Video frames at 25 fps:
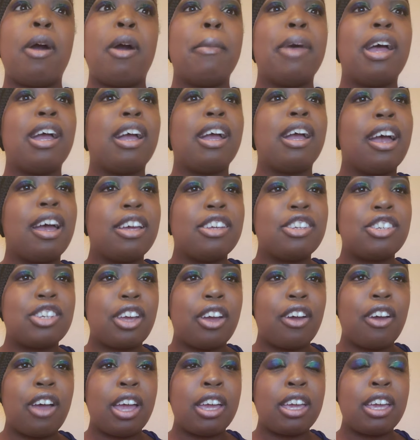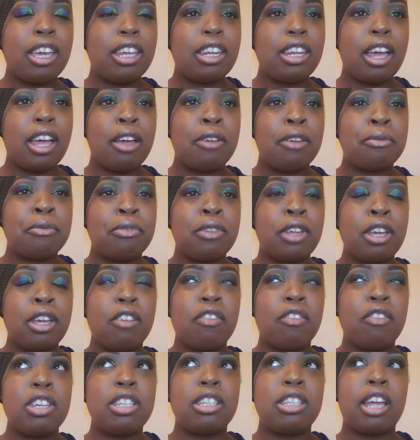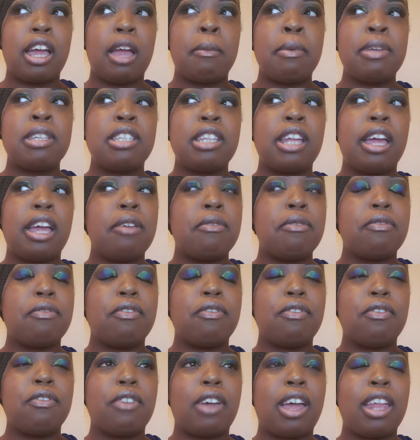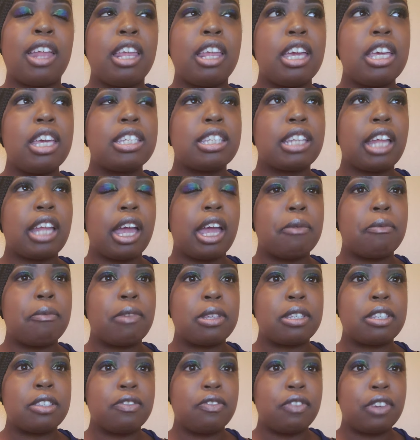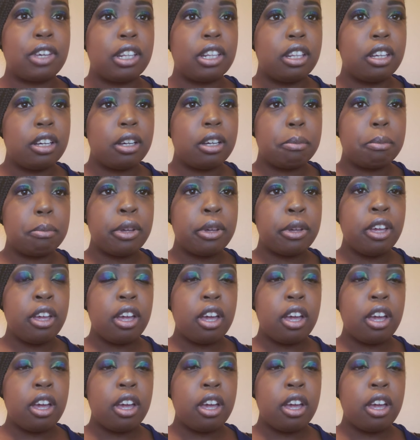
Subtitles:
Oh my gosh, y'all, I cannot think of his name. I think his name is Philip.